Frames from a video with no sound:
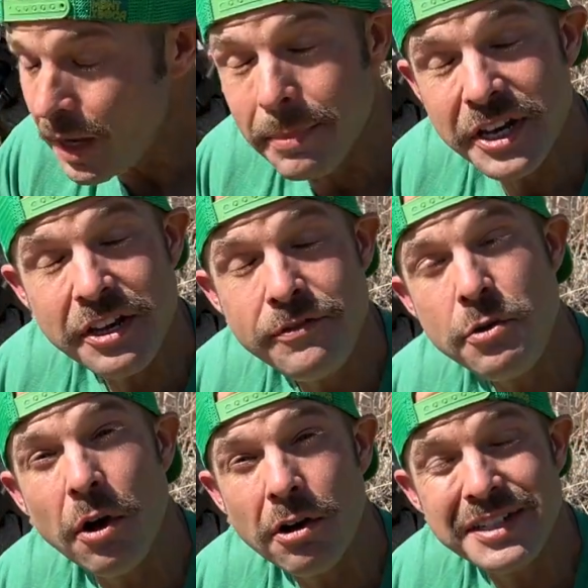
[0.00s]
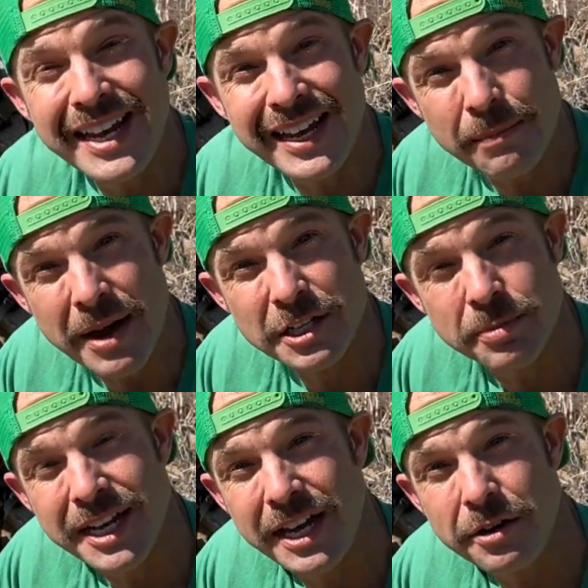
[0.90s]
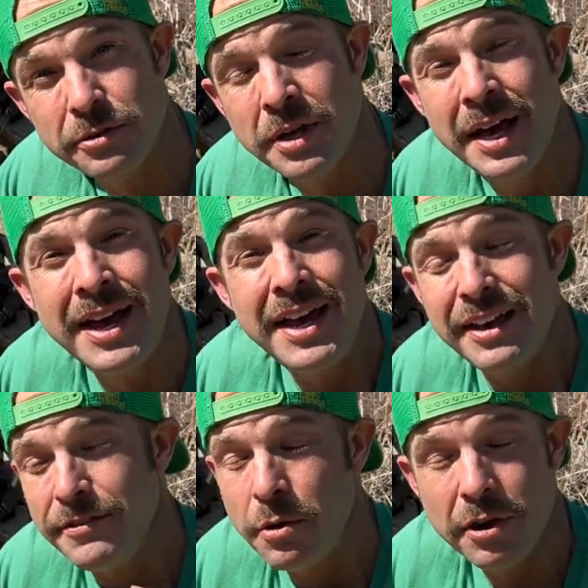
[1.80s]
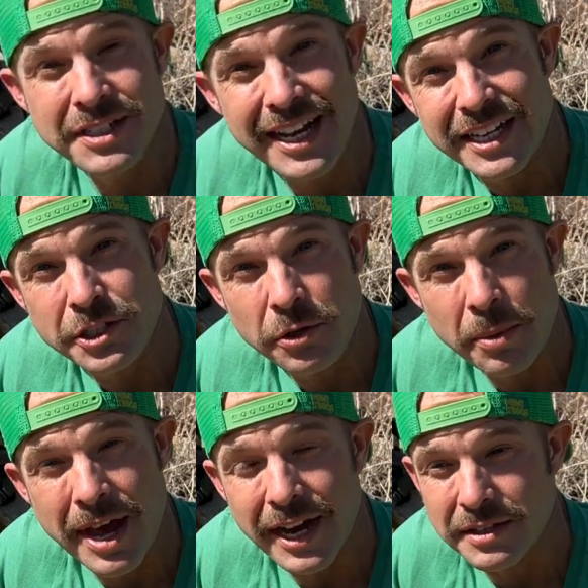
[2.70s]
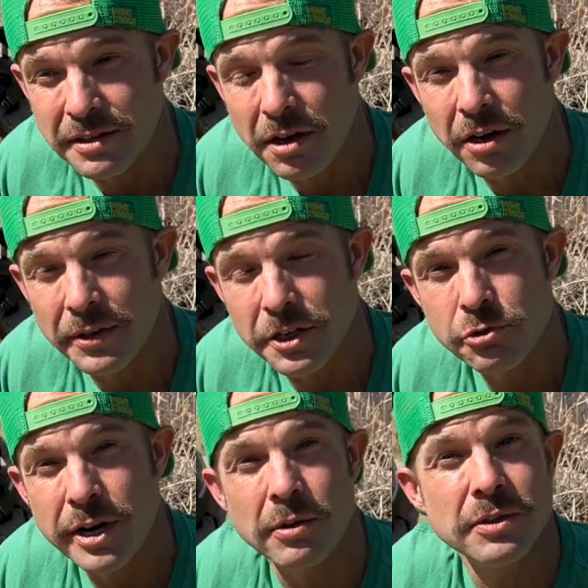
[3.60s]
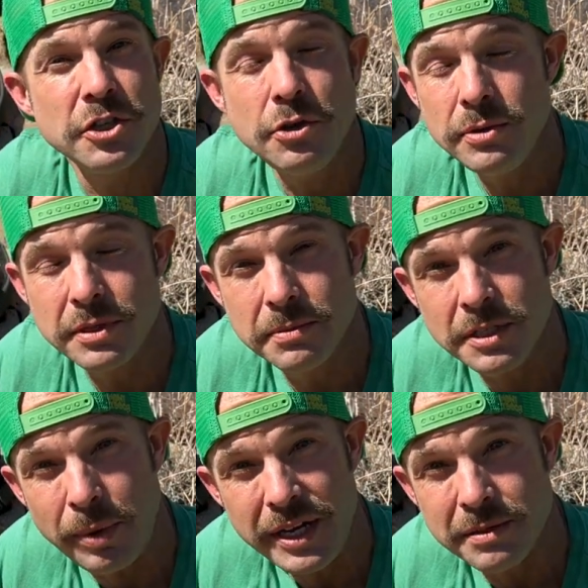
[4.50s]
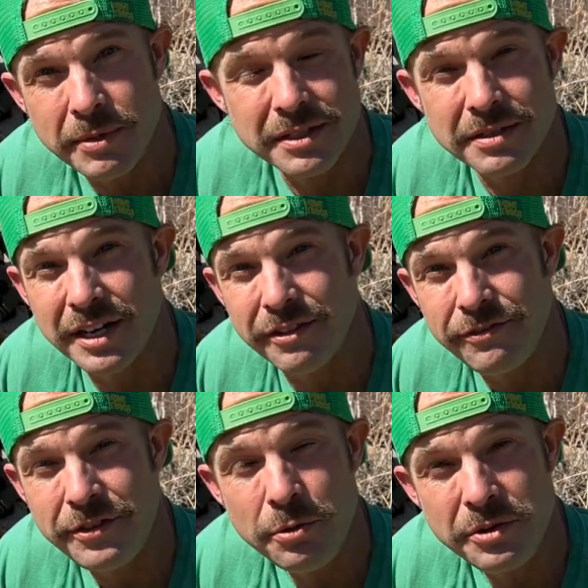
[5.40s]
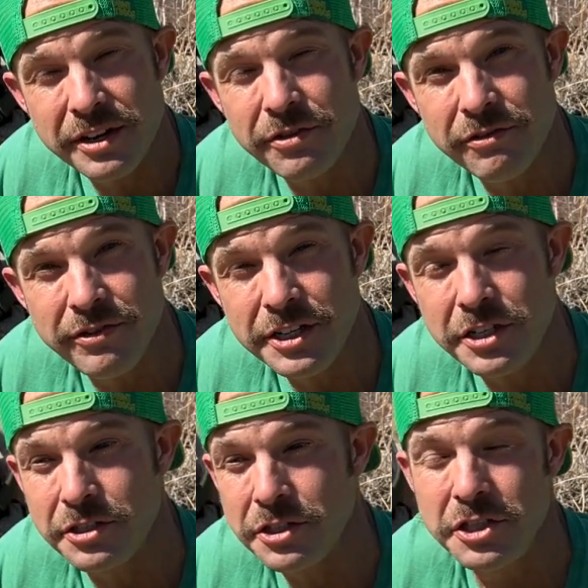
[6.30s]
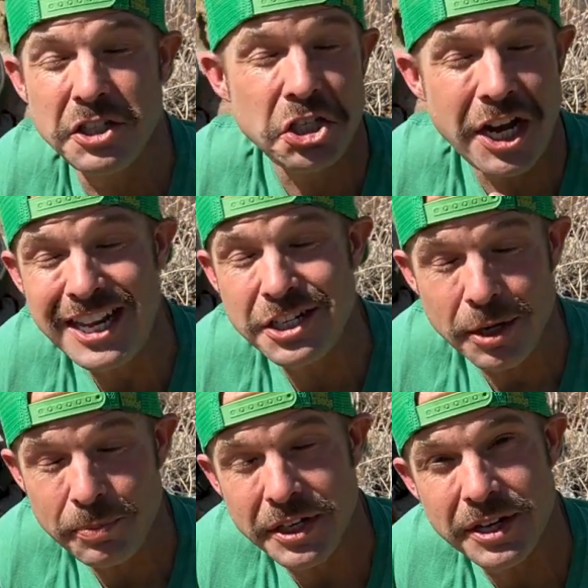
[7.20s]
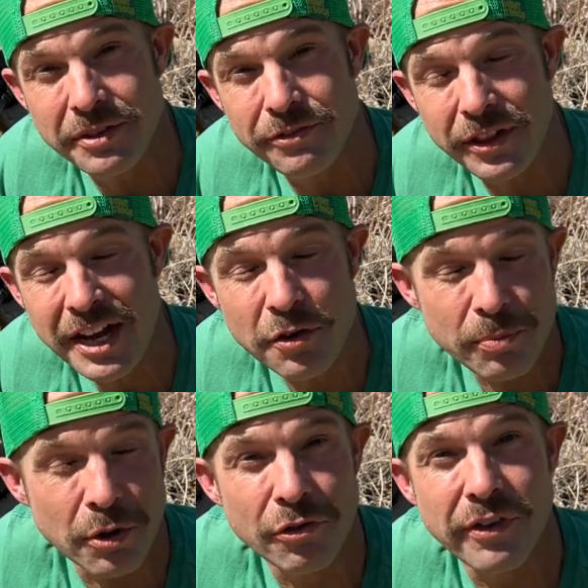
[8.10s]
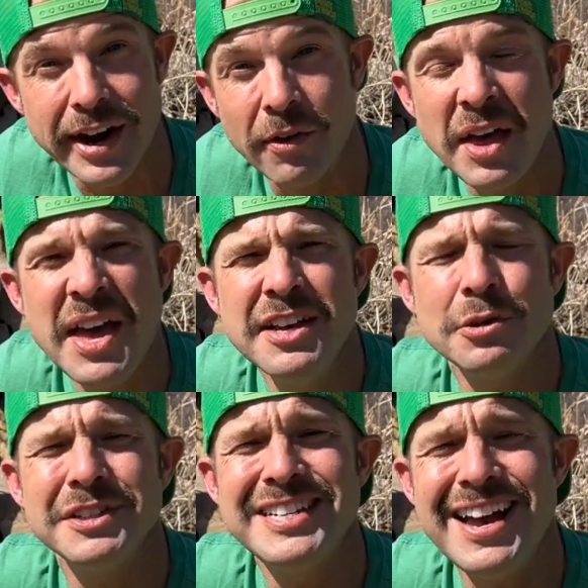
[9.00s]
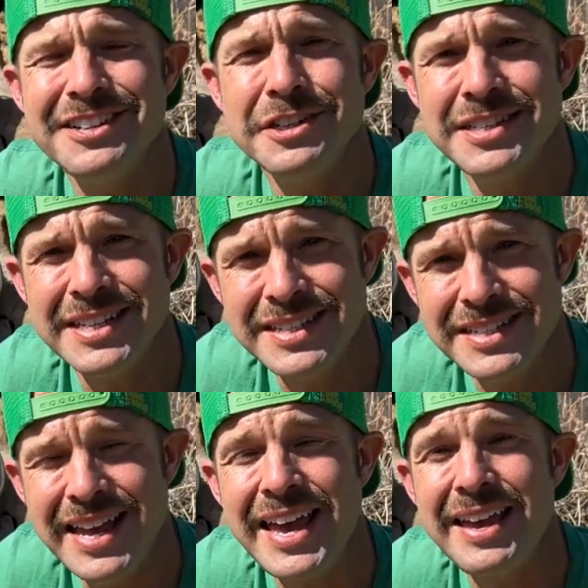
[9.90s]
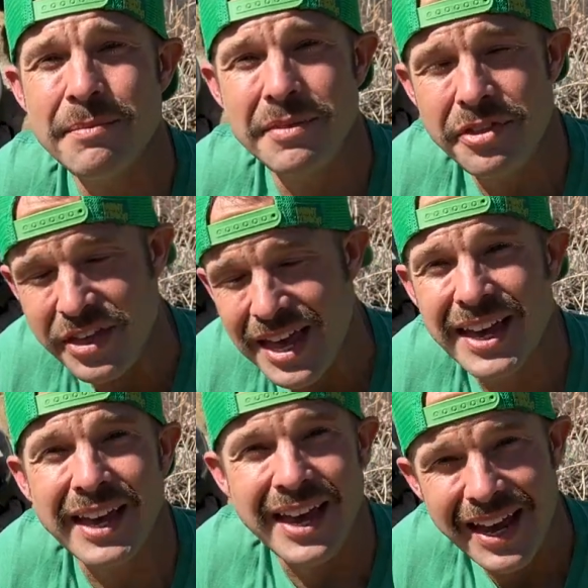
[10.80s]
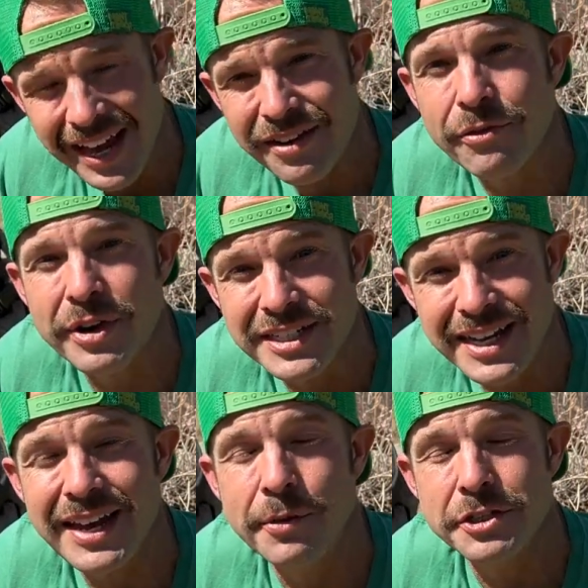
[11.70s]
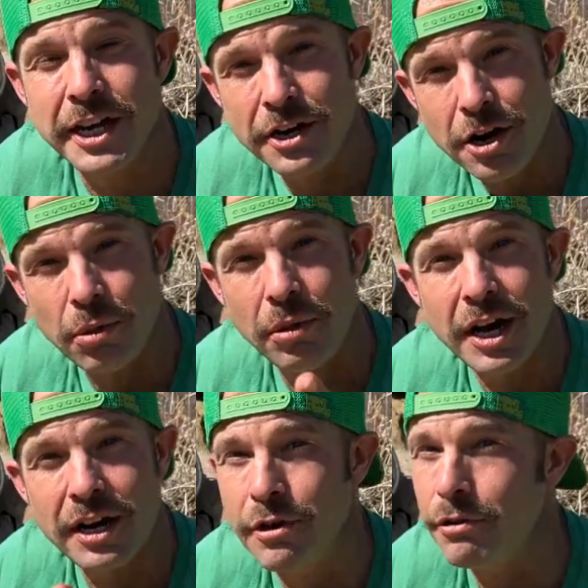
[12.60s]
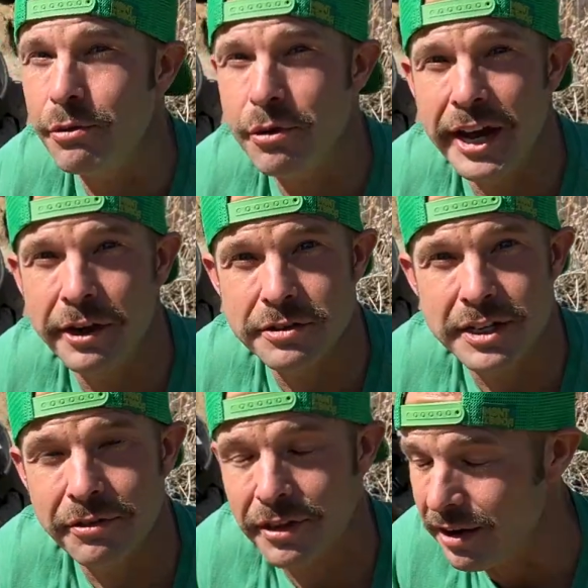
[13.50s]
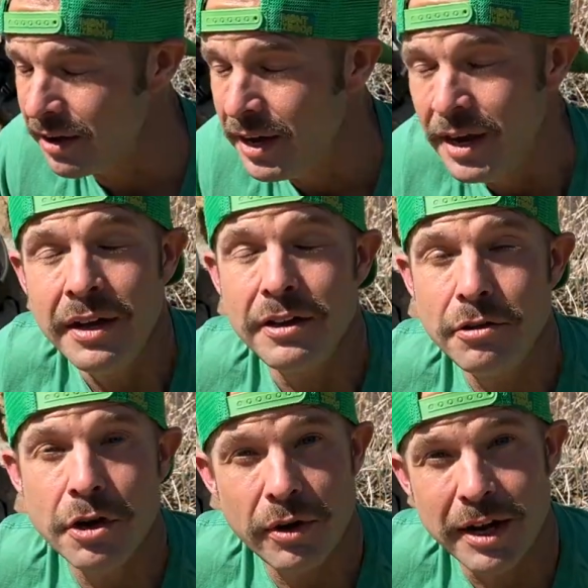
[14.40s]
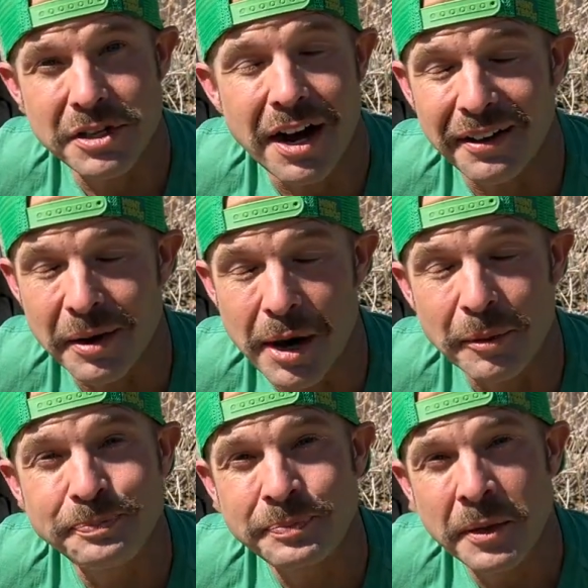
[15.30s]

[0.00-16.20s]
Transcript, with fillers: But if you are taking mashed potatoes, if you are taking tuna packets along on the trail, use some spice mixes and a few different veggies just to change up the, the flavor profile. So it's not just the same thing every day, which I know a lot of you thru hikers out there, you know what I'm talking about.